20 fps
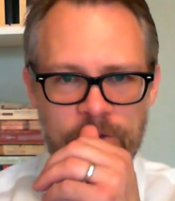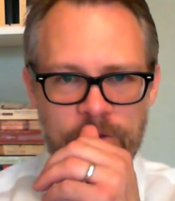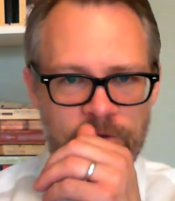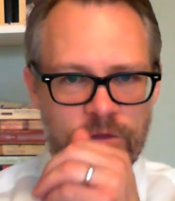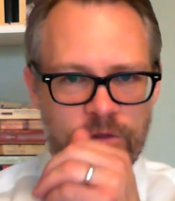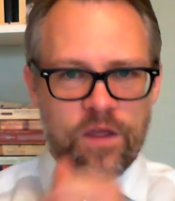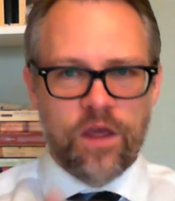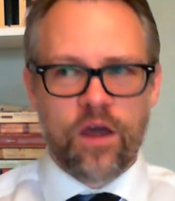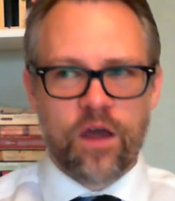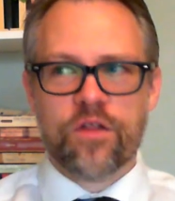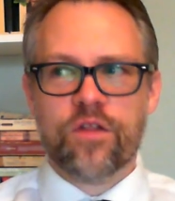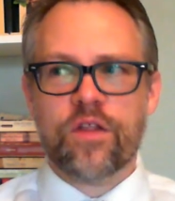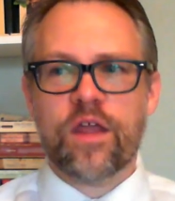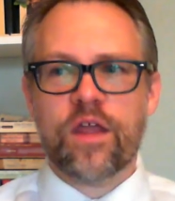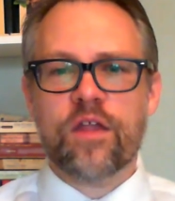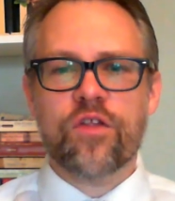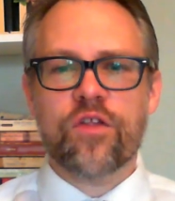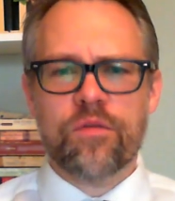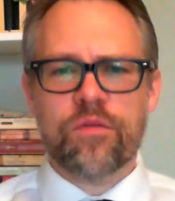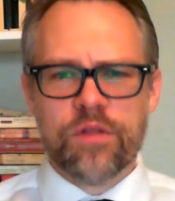So the
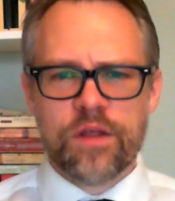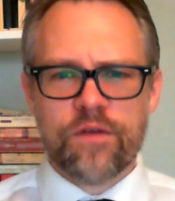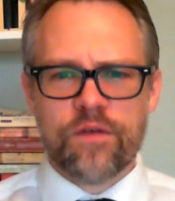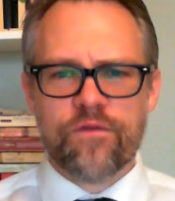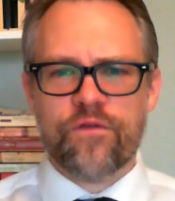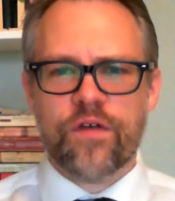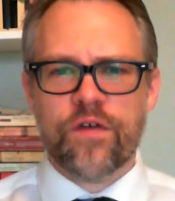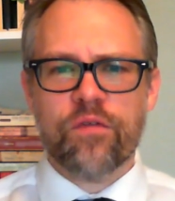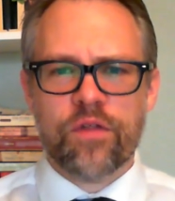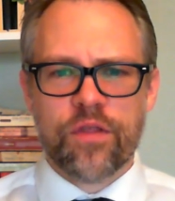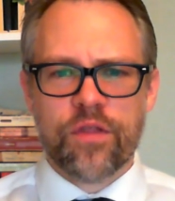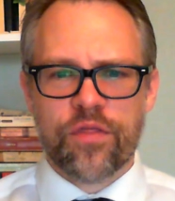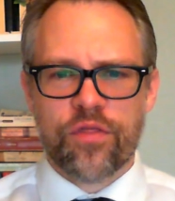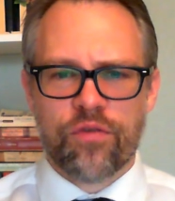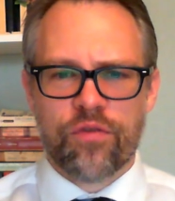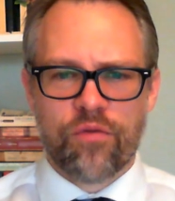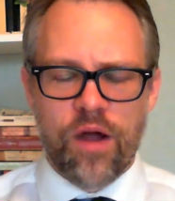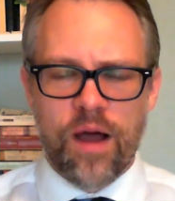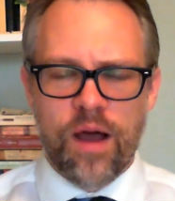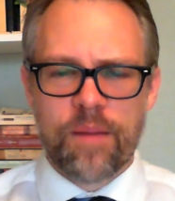ostensibly
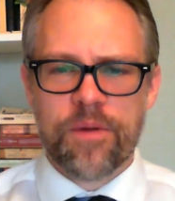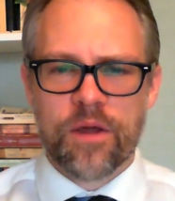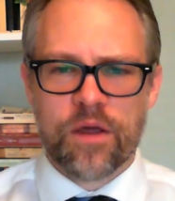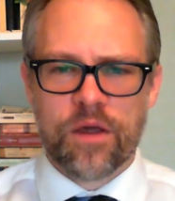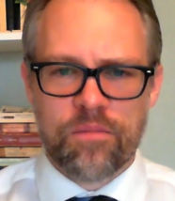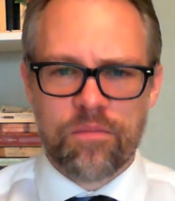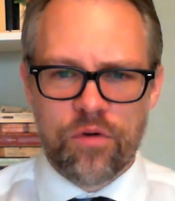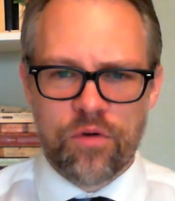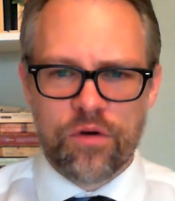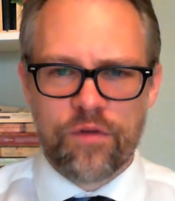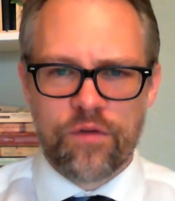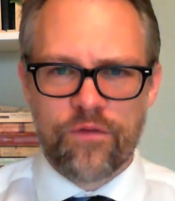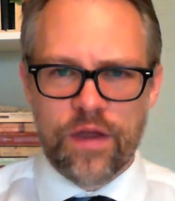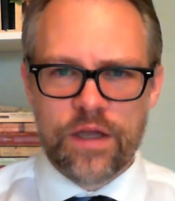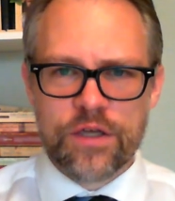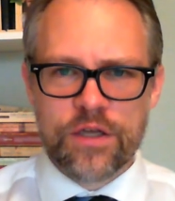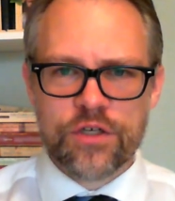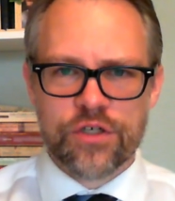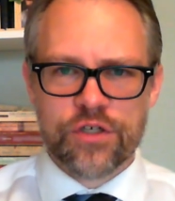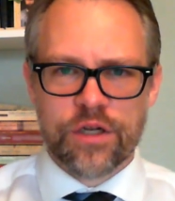philanthropic
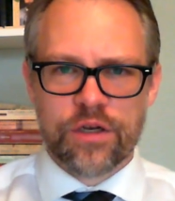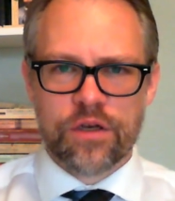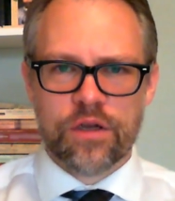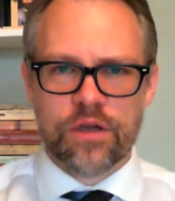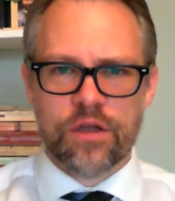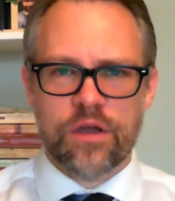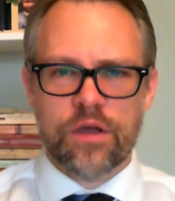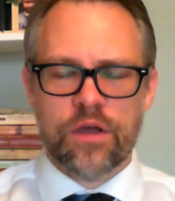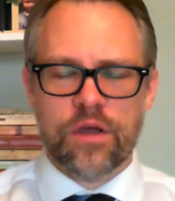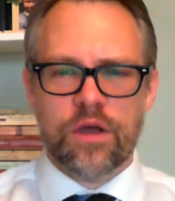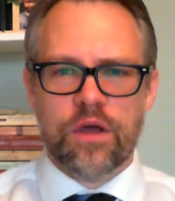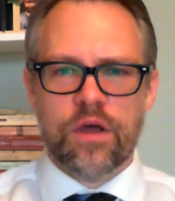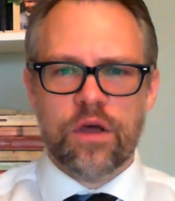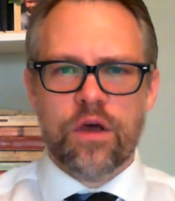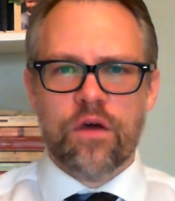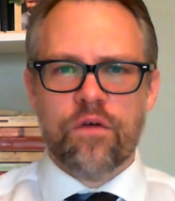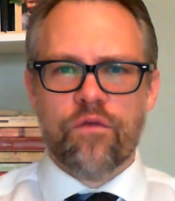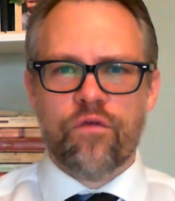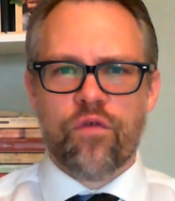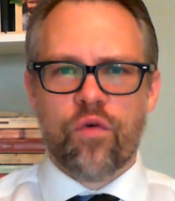motivation
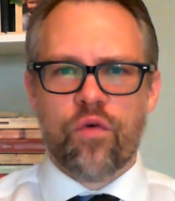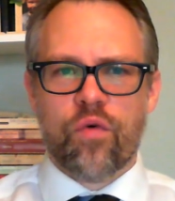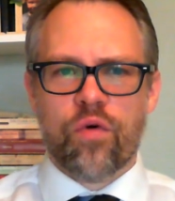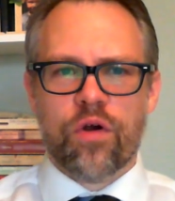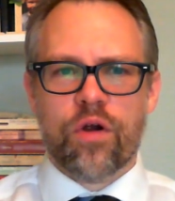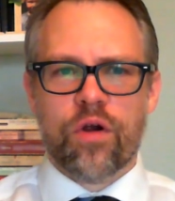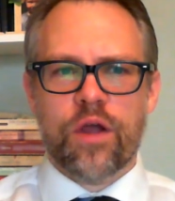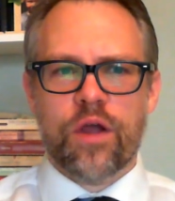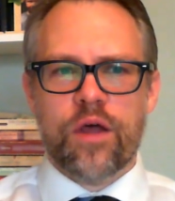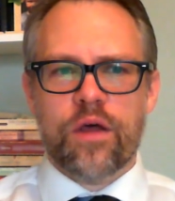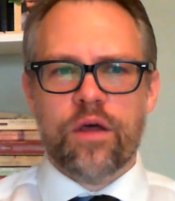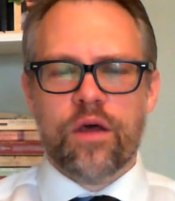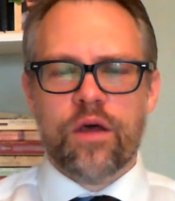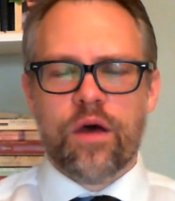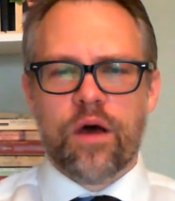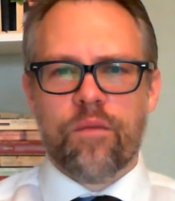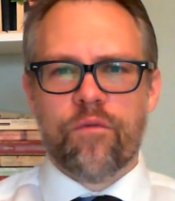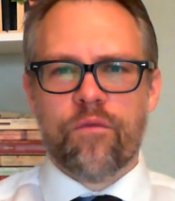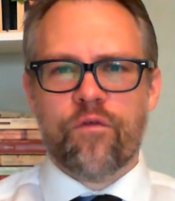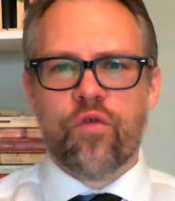for
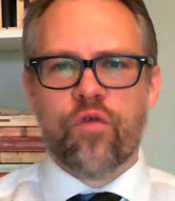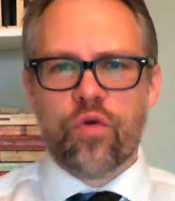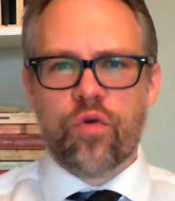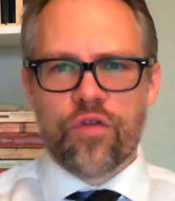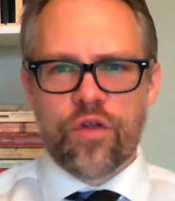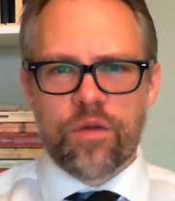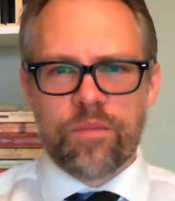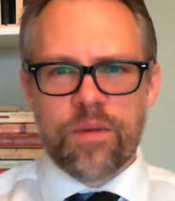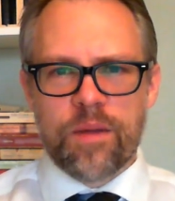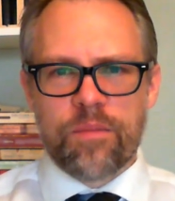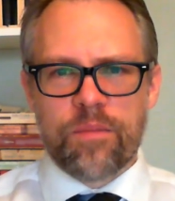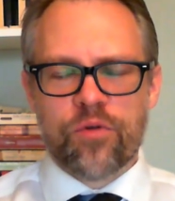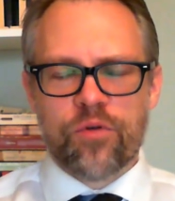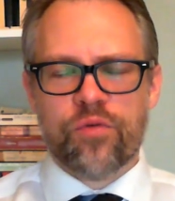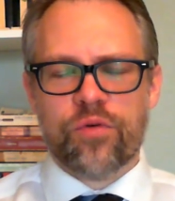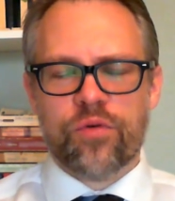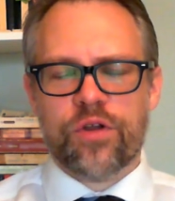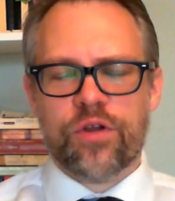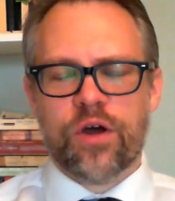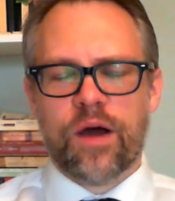forcing people
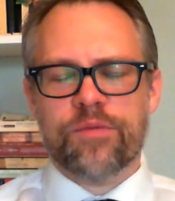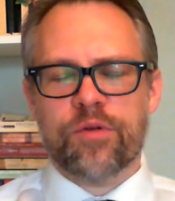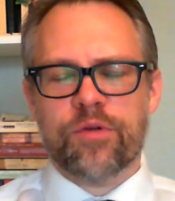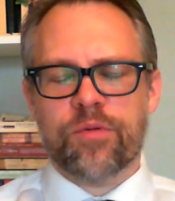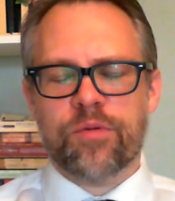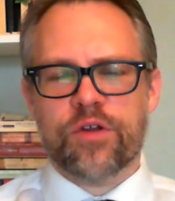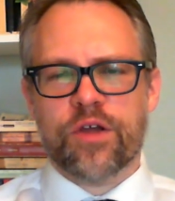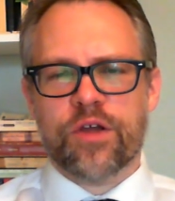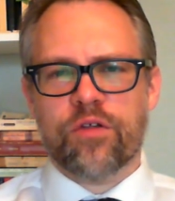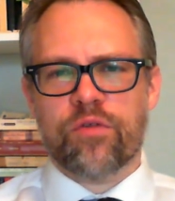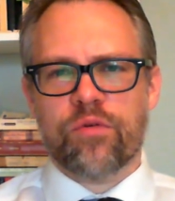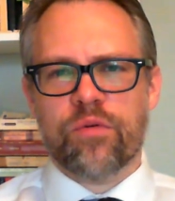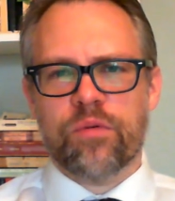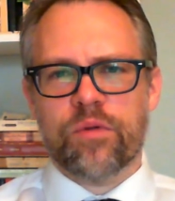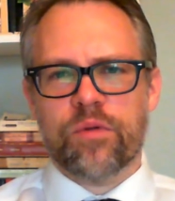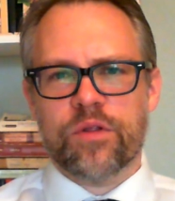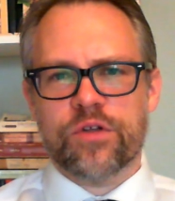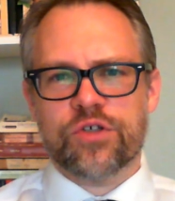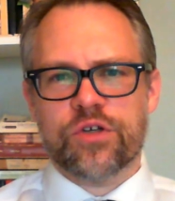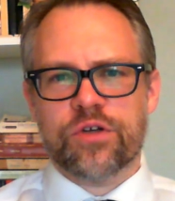to adopt a particular
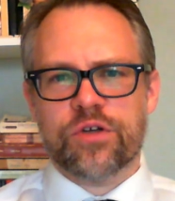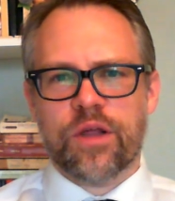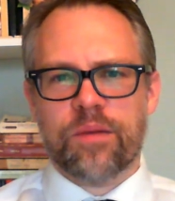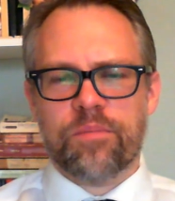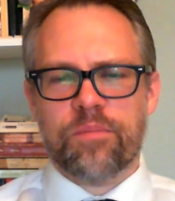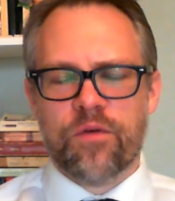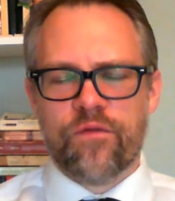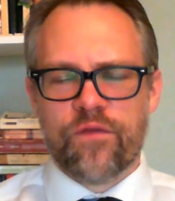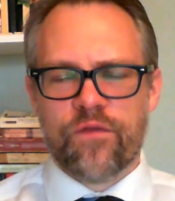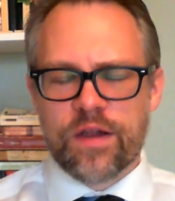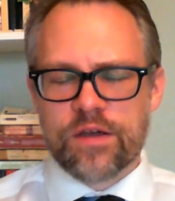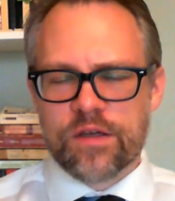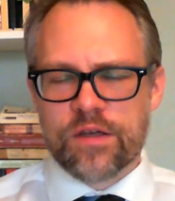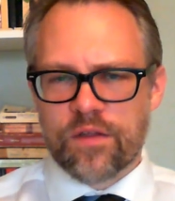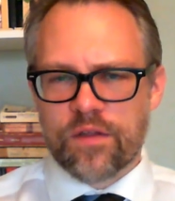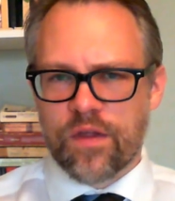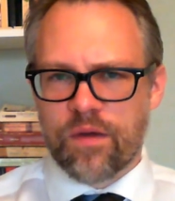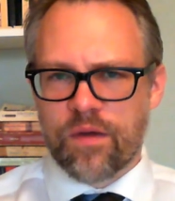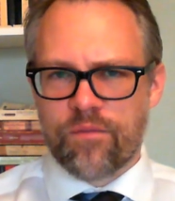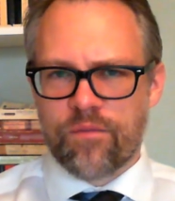religion and
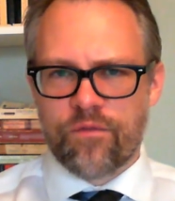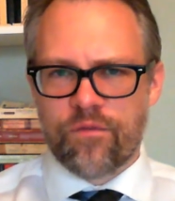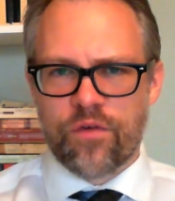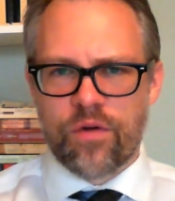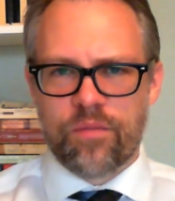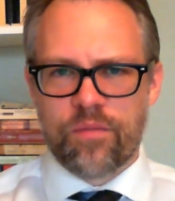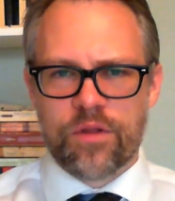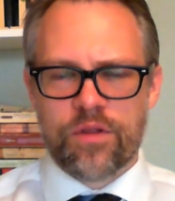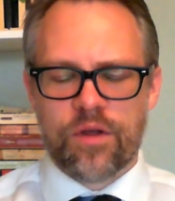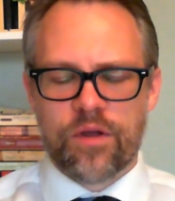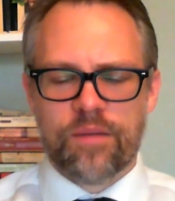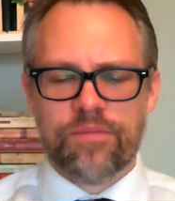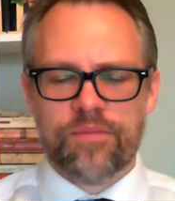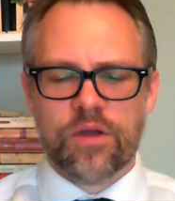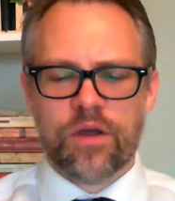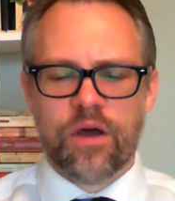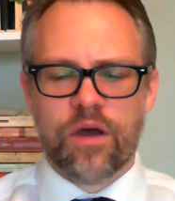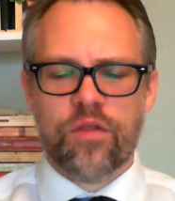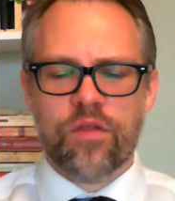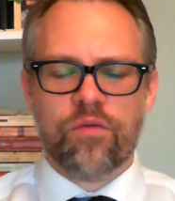preventing them from
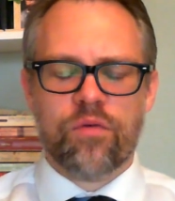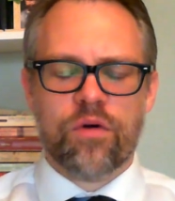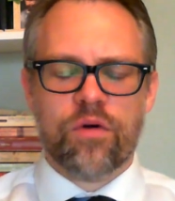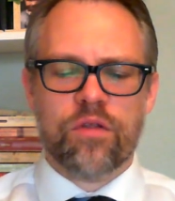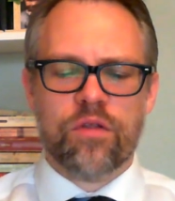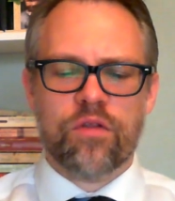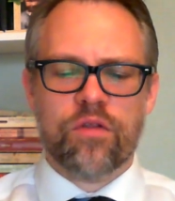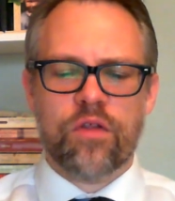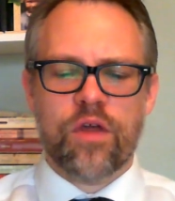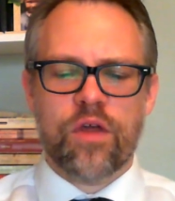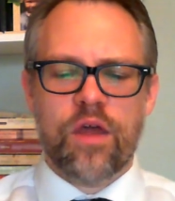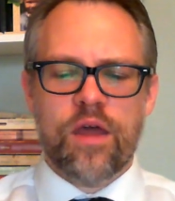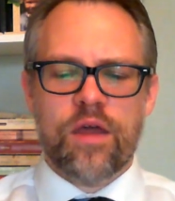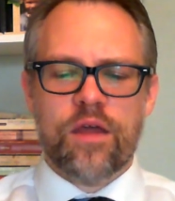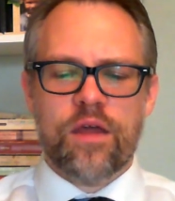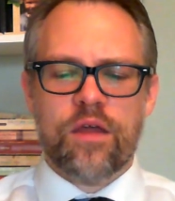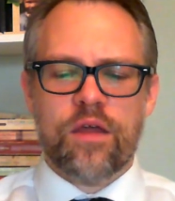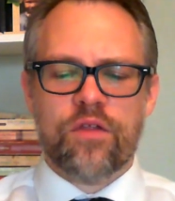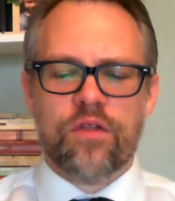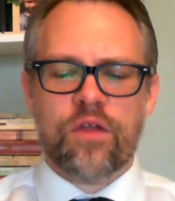adopting other ones
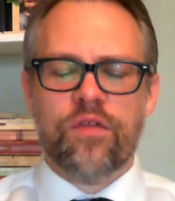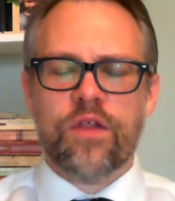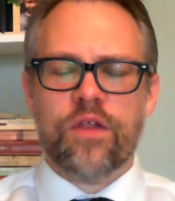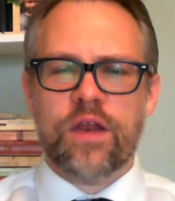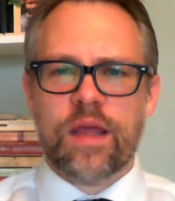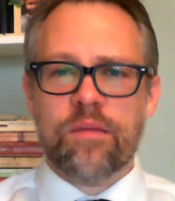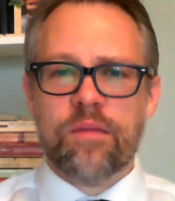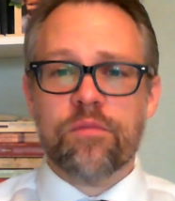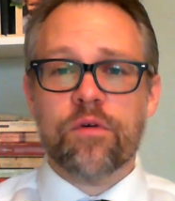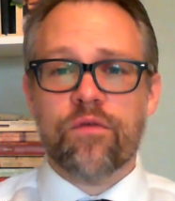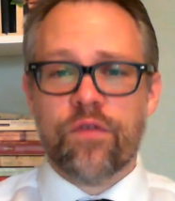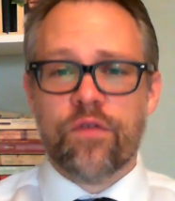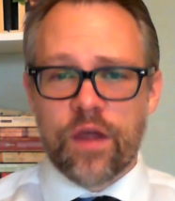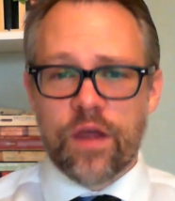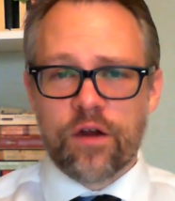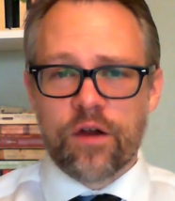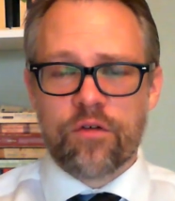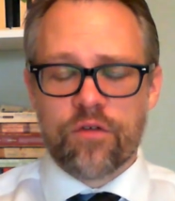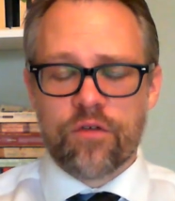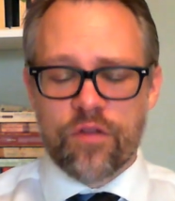is in the name of
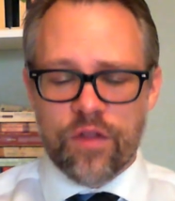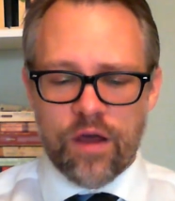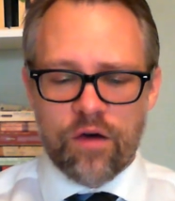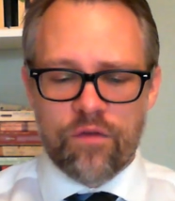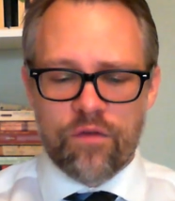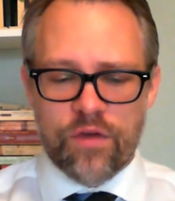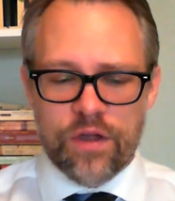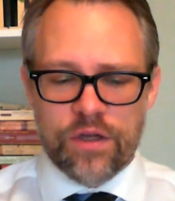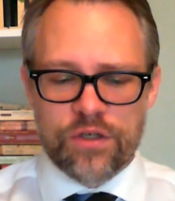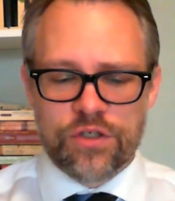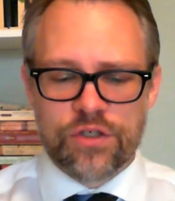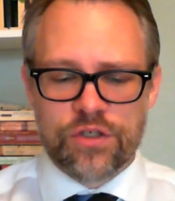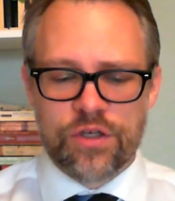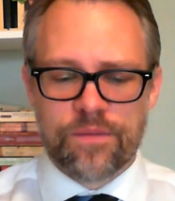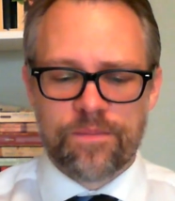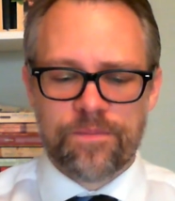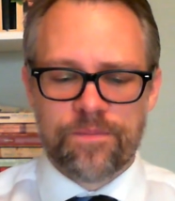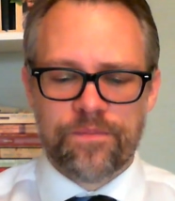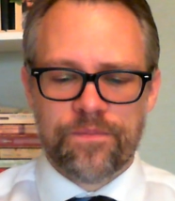their salvation.